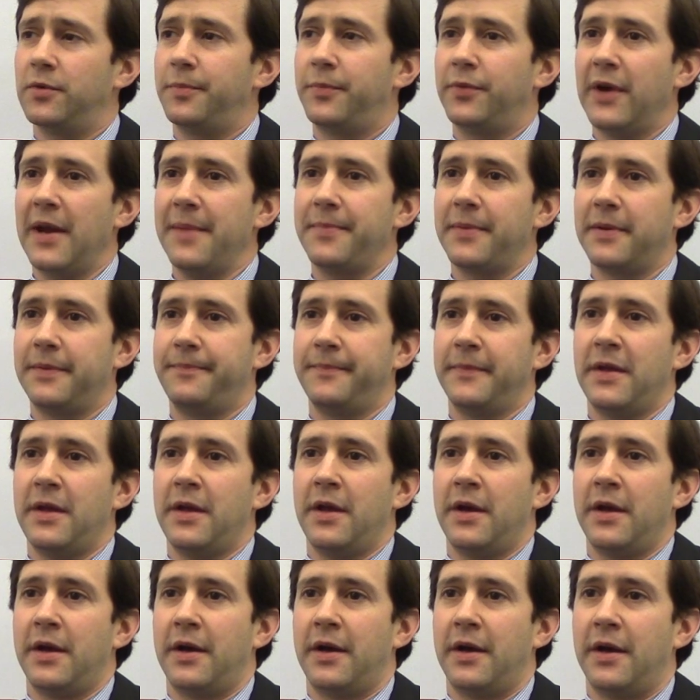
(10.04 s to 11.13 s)
prep
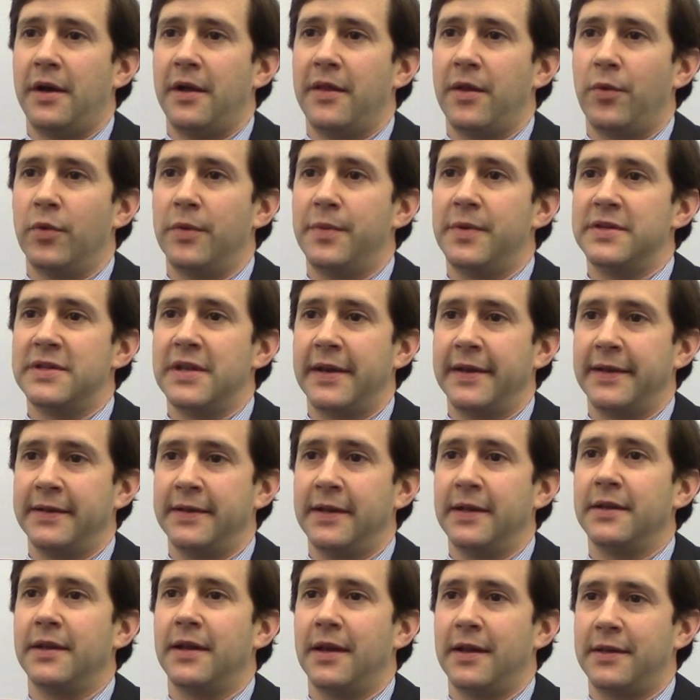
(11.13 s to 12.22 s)
uh, that we're presenting
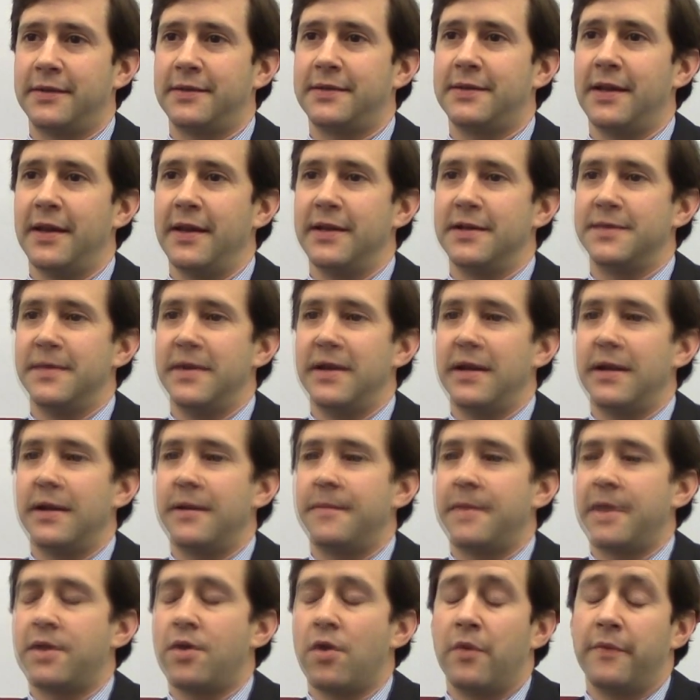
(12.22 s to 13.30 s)
at, at today's meeting.
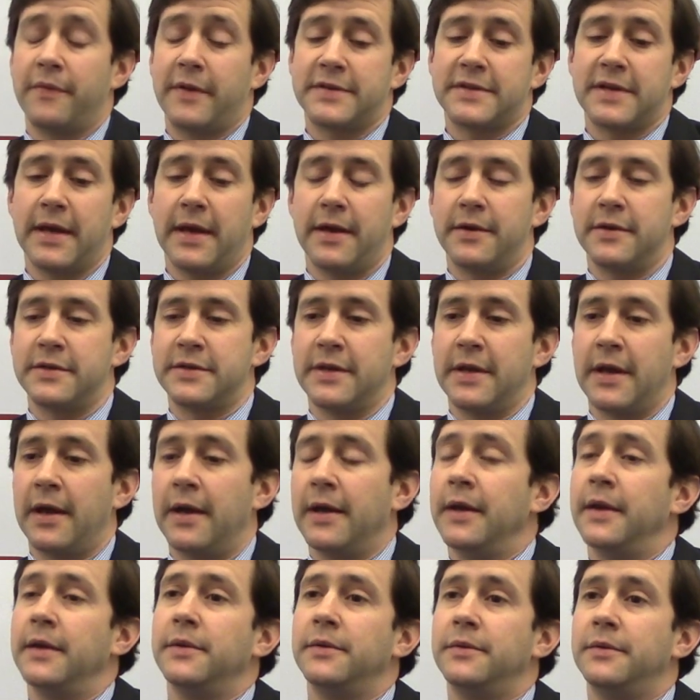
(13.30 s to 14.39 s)
my co-investigators and
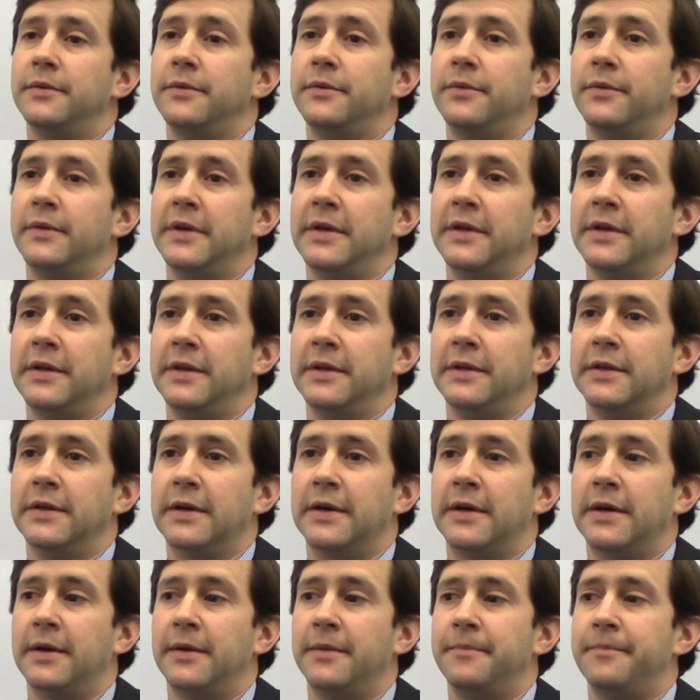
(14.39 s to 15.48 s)
I, we
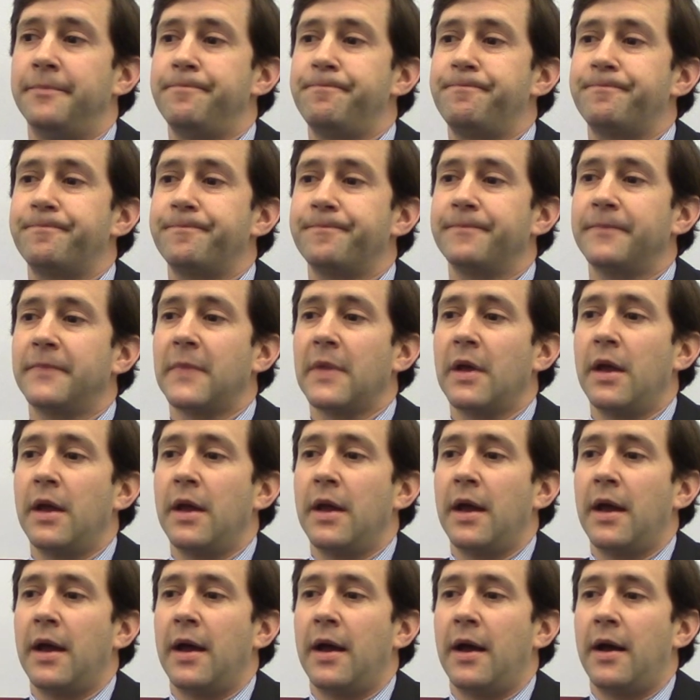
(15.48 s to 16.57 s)
um,
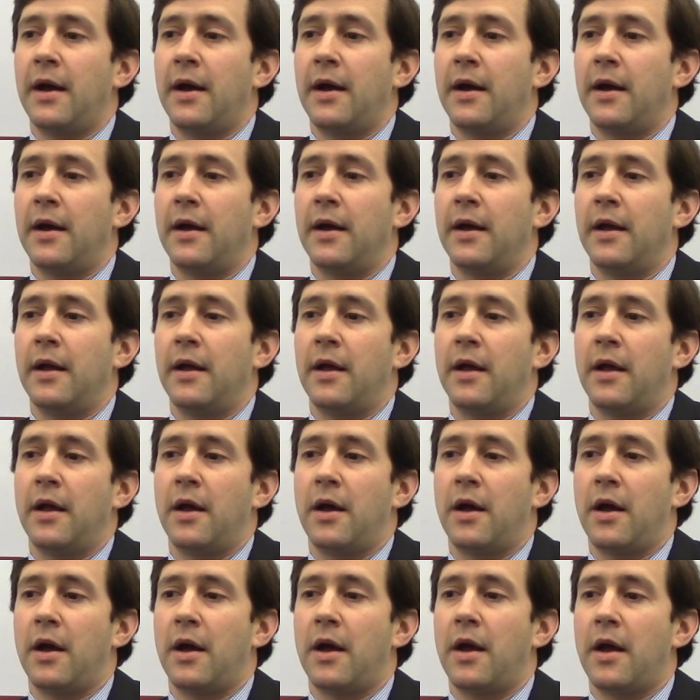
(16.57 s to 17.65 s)
uh,
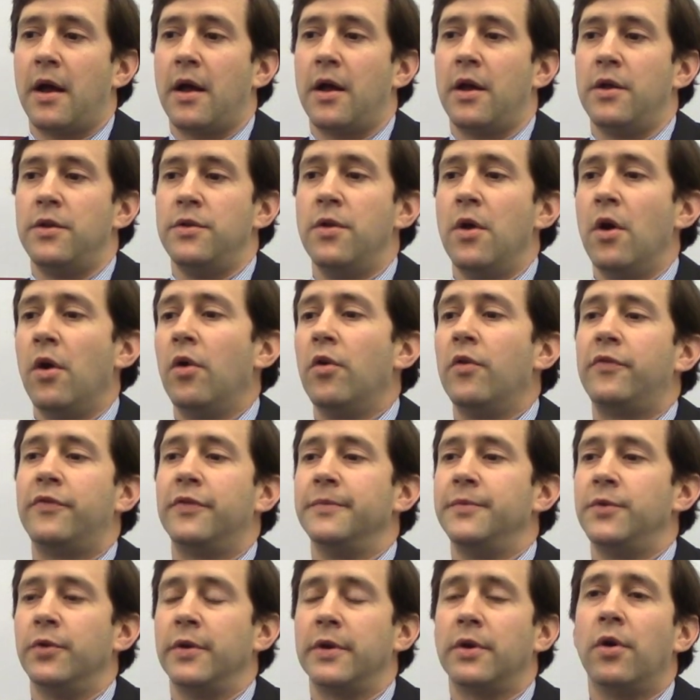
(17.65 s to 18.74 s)
know
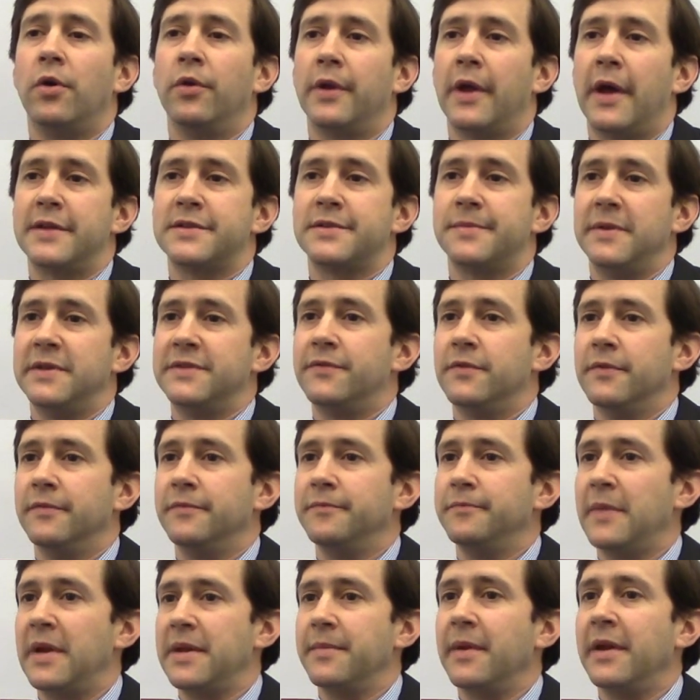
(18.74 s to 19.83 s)
from doing colonoscopies for
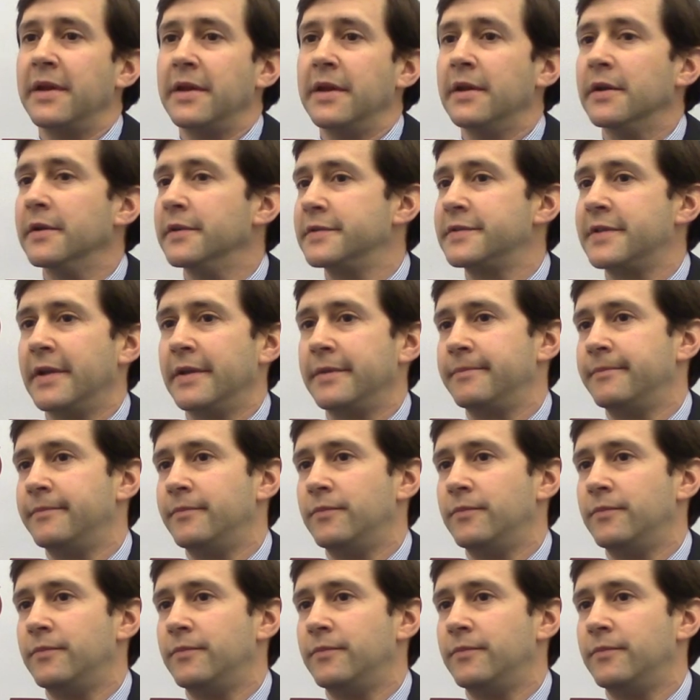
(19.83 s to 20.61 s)
many, many years that